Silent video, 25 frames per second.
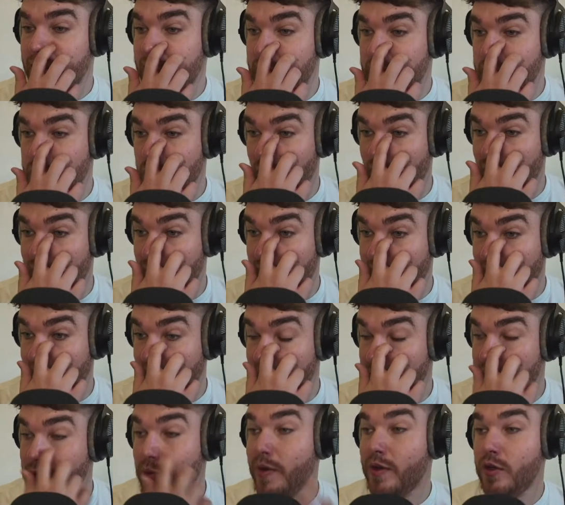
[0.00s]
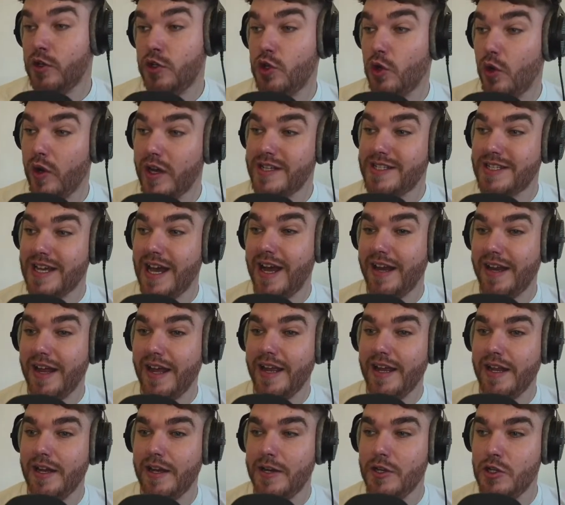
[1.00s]
sort of be able to enjoy
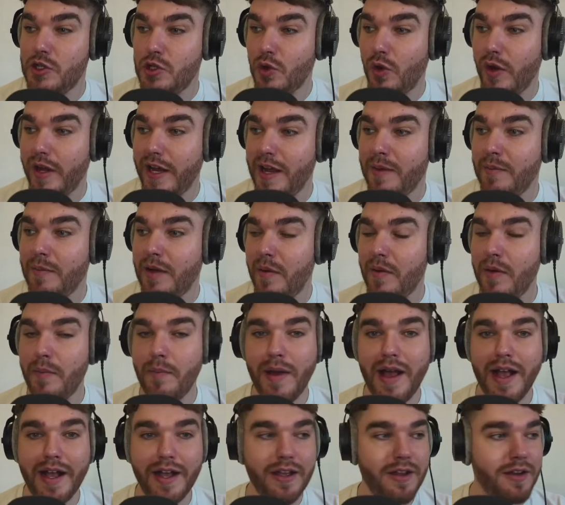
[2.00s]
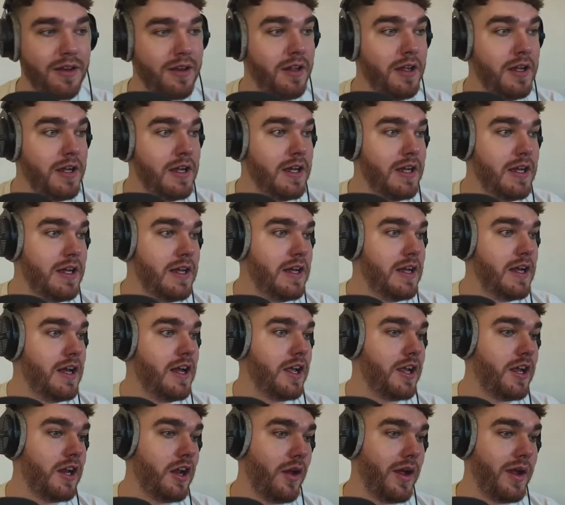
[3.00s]
Saturday and enjoy him coming back. And,
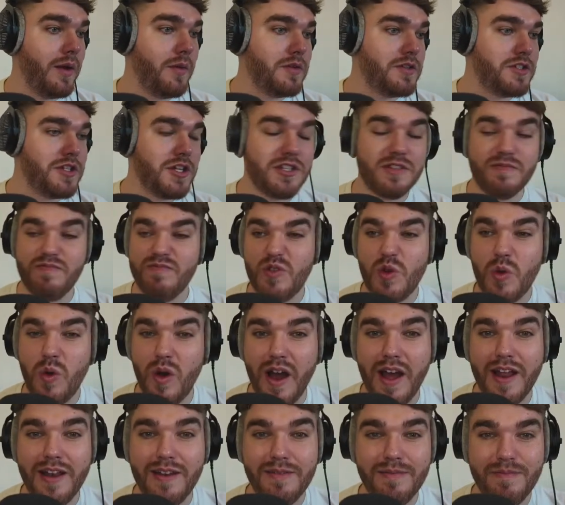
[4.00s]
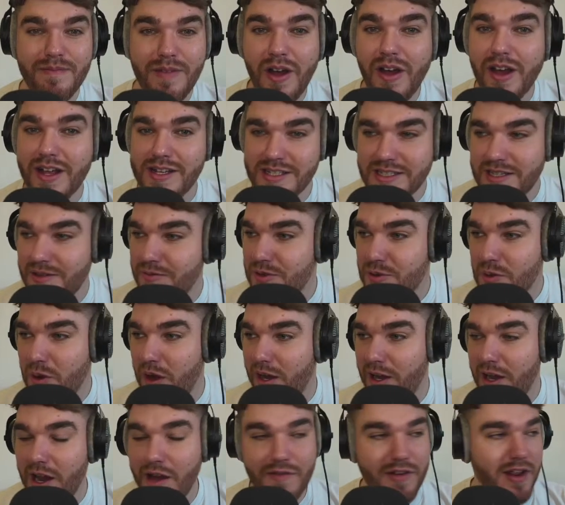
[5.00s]
you know, it was just quite nice. It was
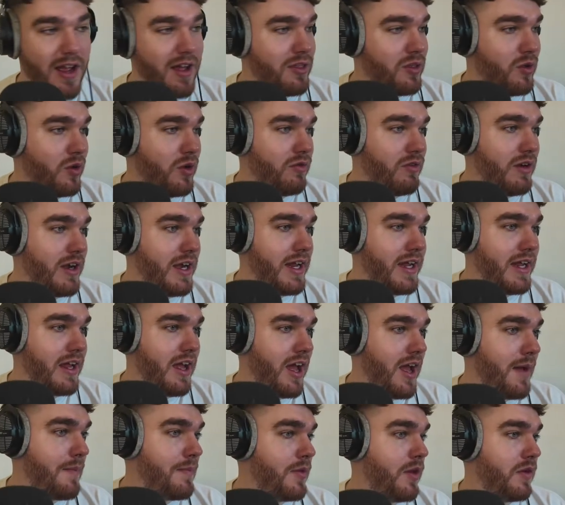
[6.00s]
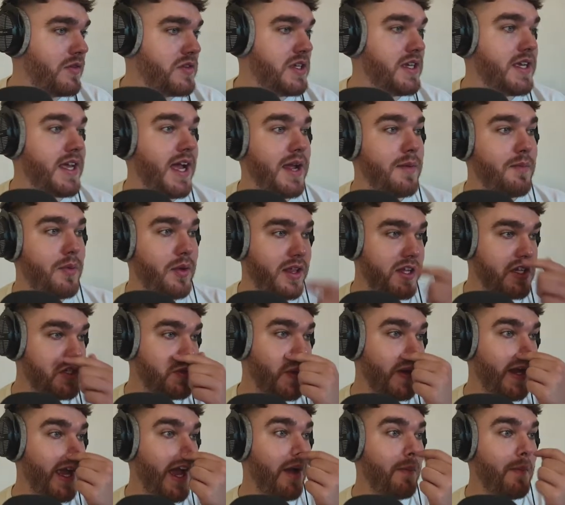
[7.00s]
quite lovely, I thought, really. Obviously, Kane put this
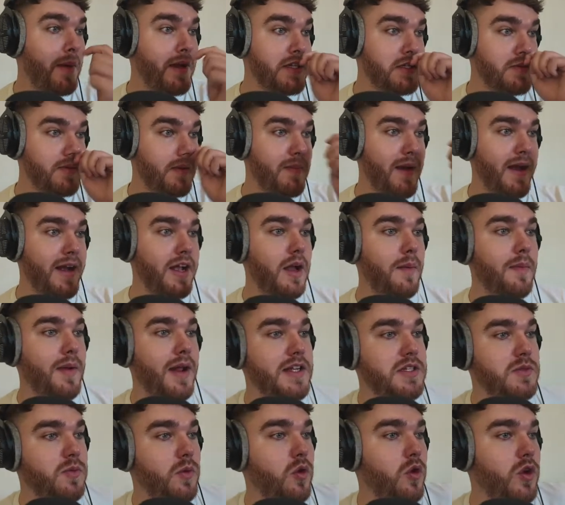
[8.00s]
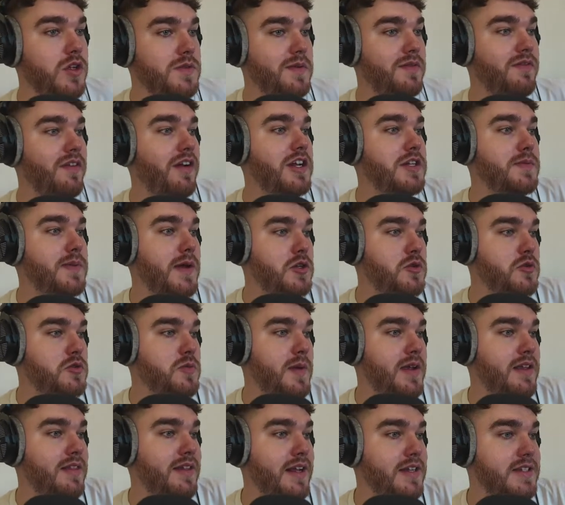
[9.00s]
tweet out. Amazing to be back at a place that will always be very special to
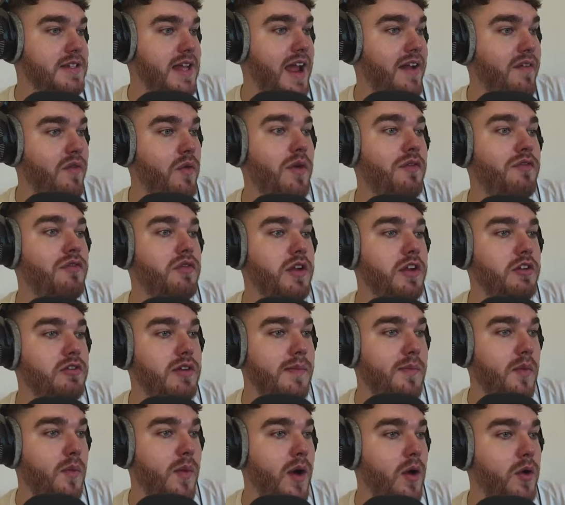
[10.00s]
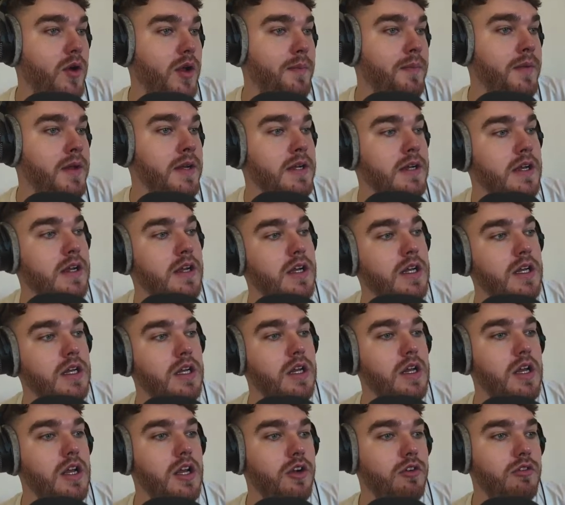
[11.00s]
me. Thanks to everyone for an incredible welcome.
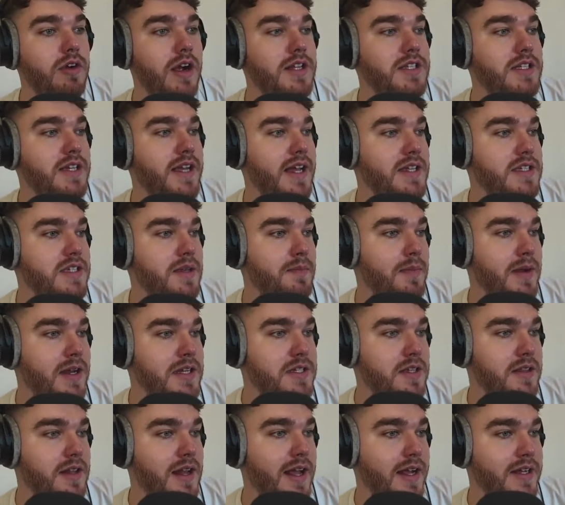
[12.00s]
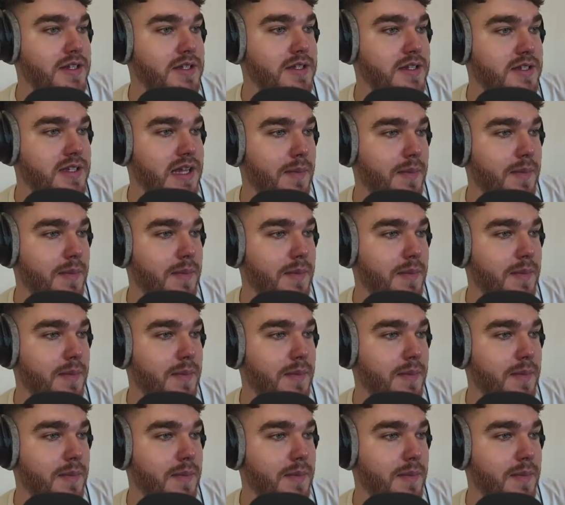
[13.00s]
Great to get some minutes in the legs and step